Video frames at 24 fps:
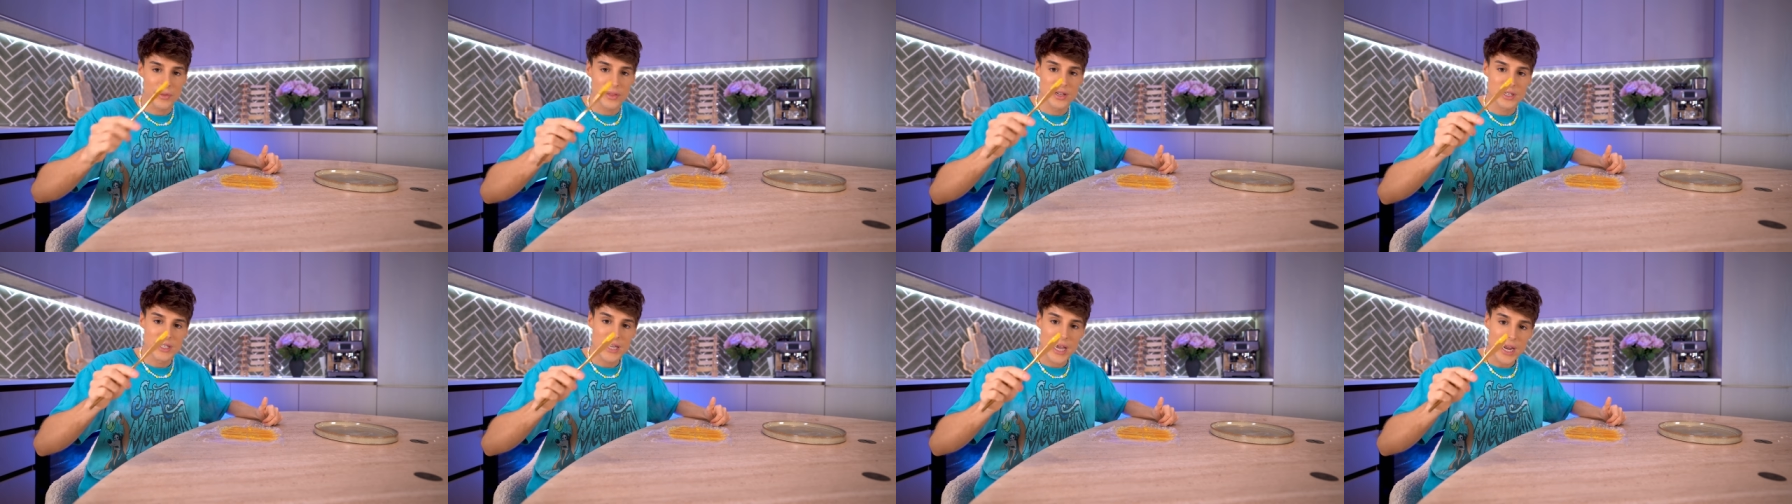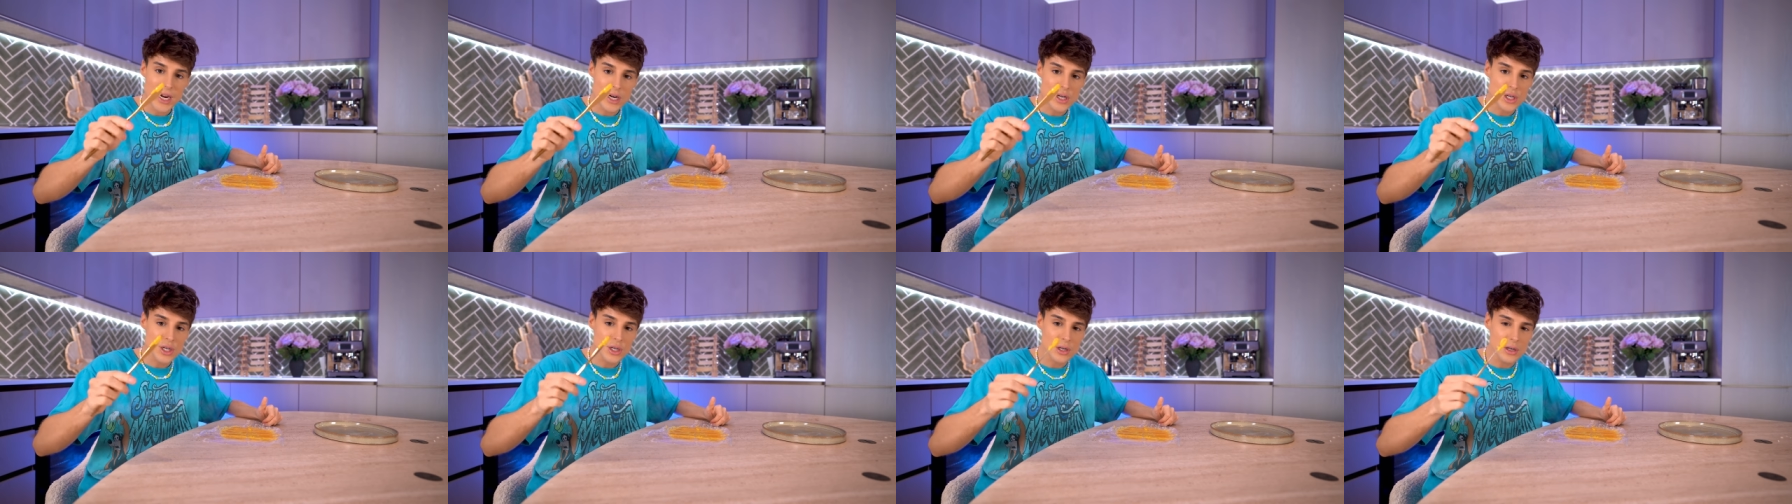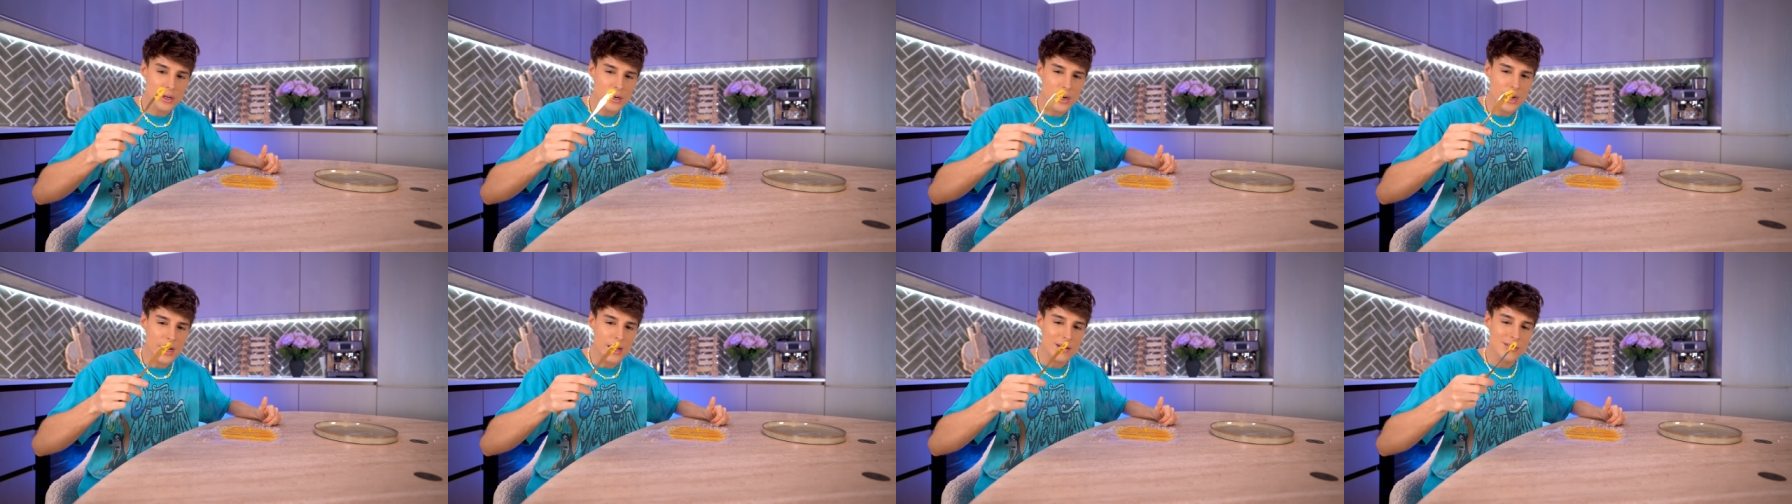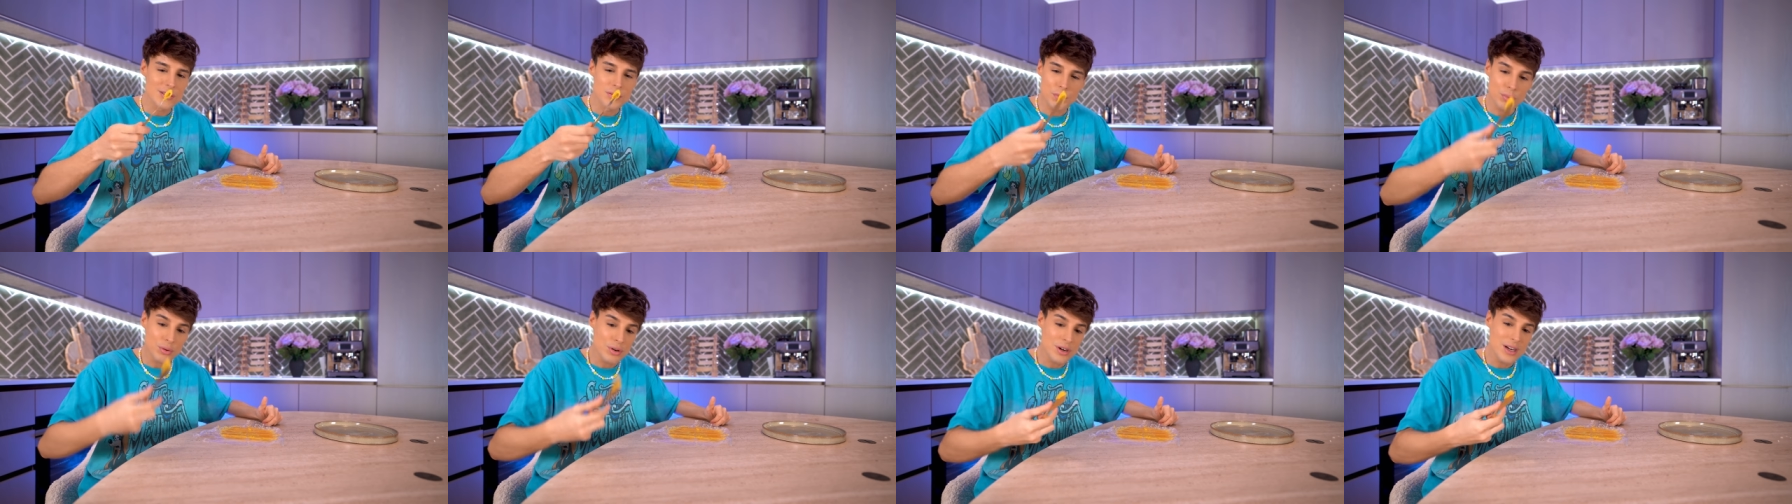The texture is
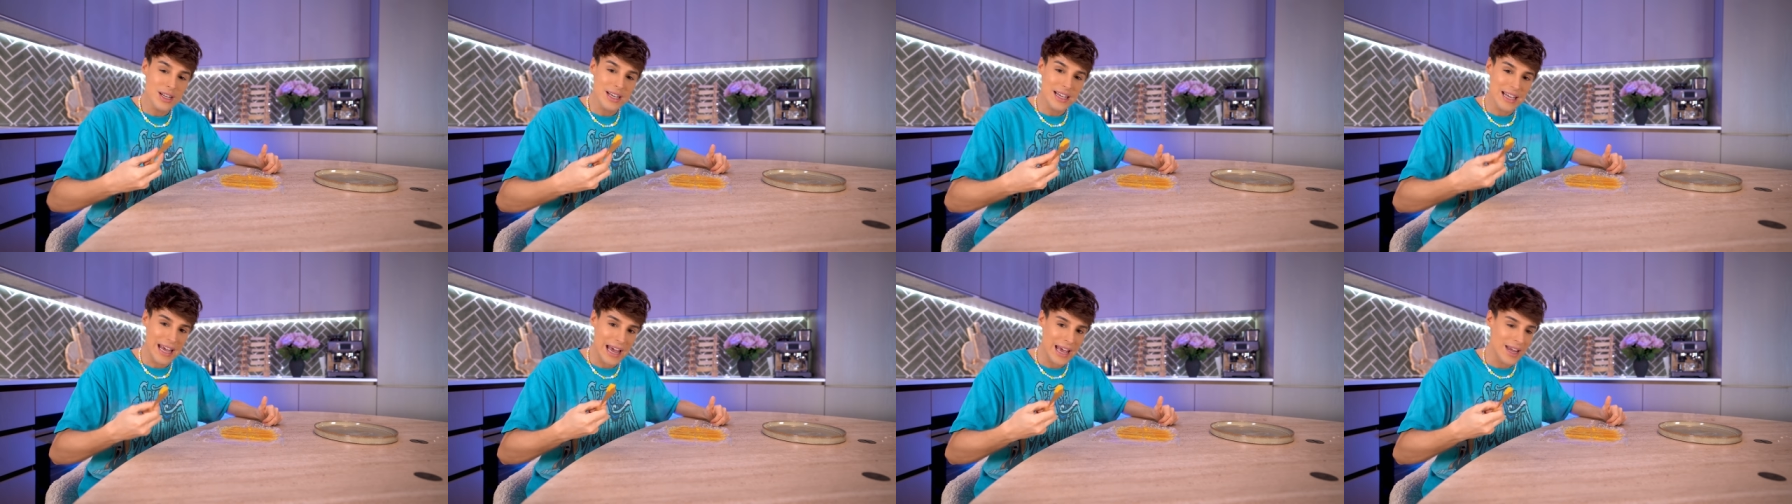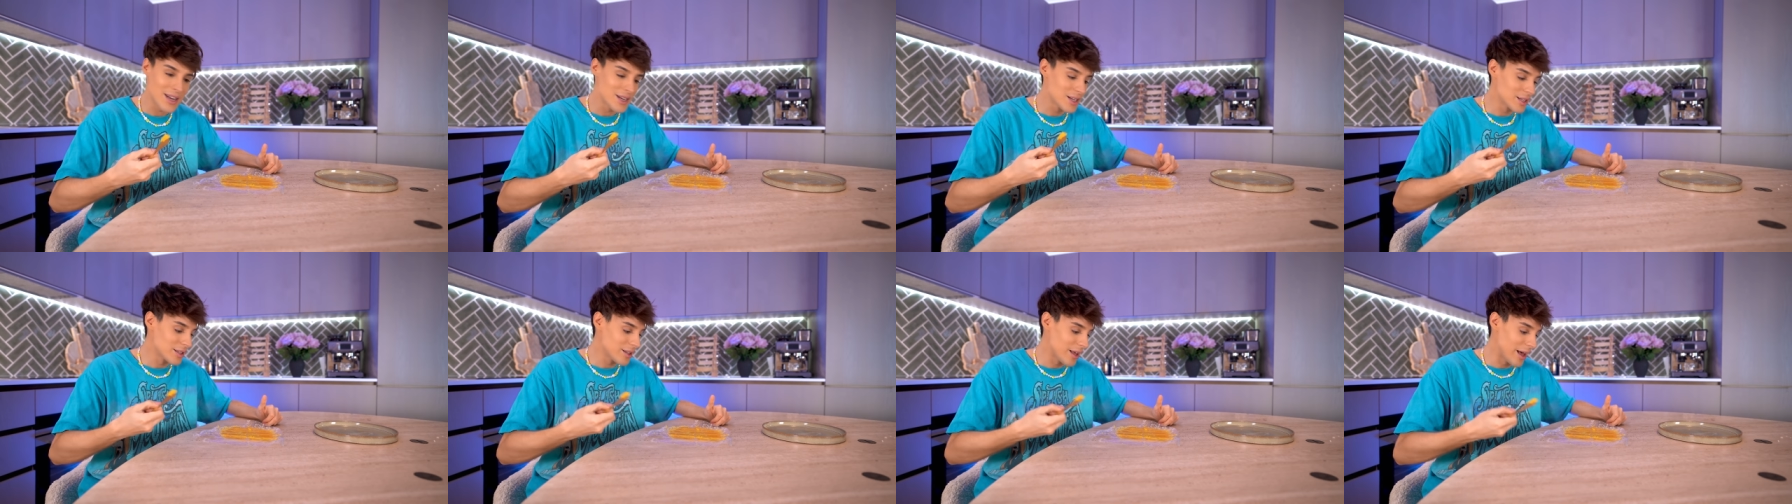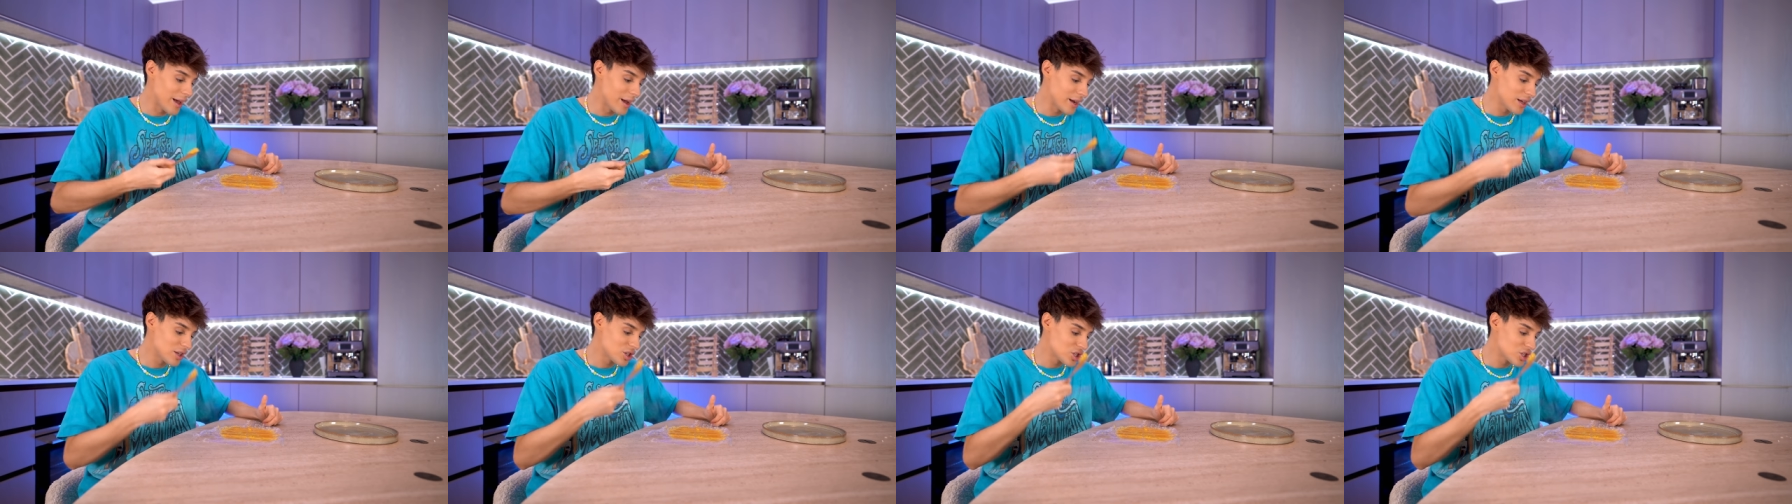pretty candy-like.